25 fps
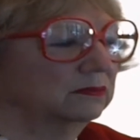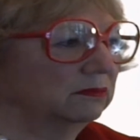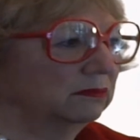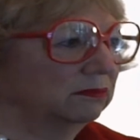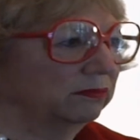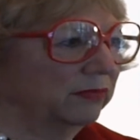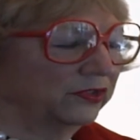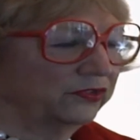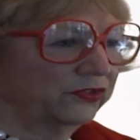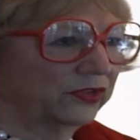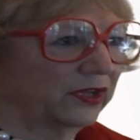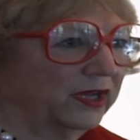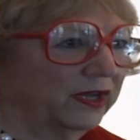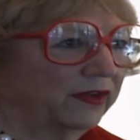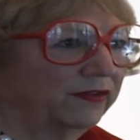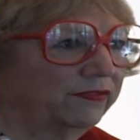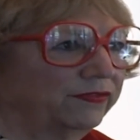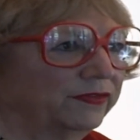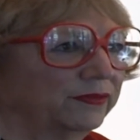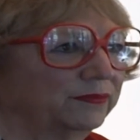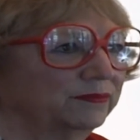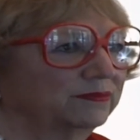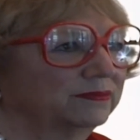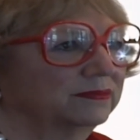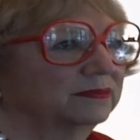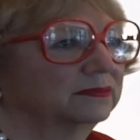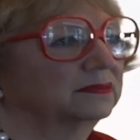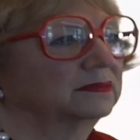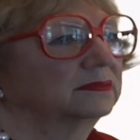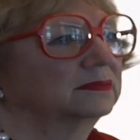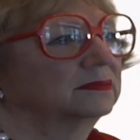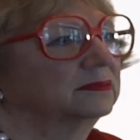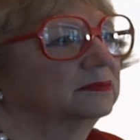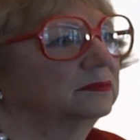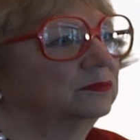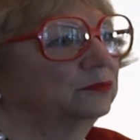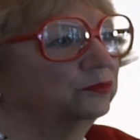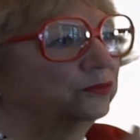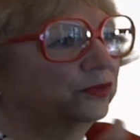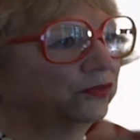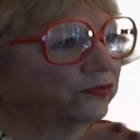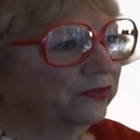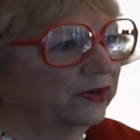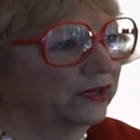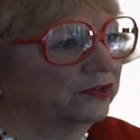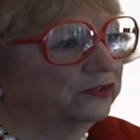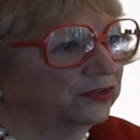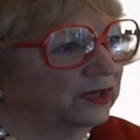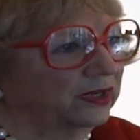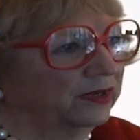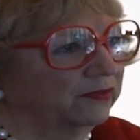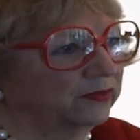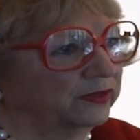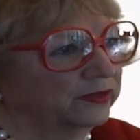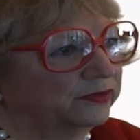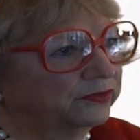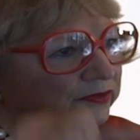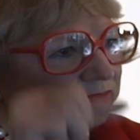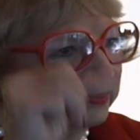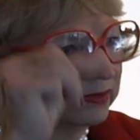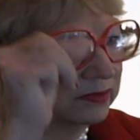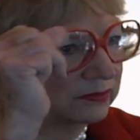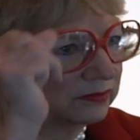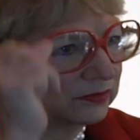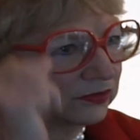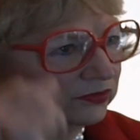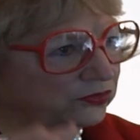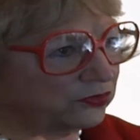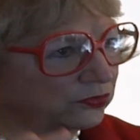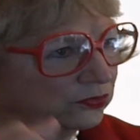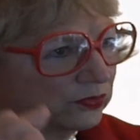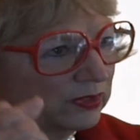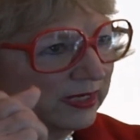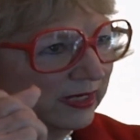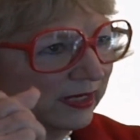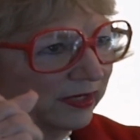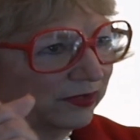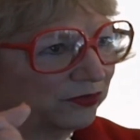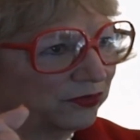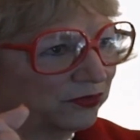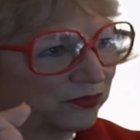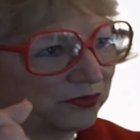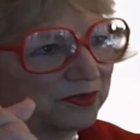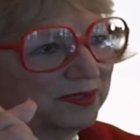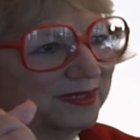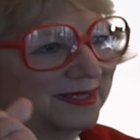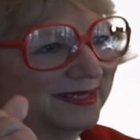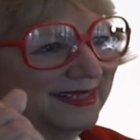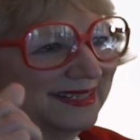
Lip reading: Miss Huff, Professor Evans, twins.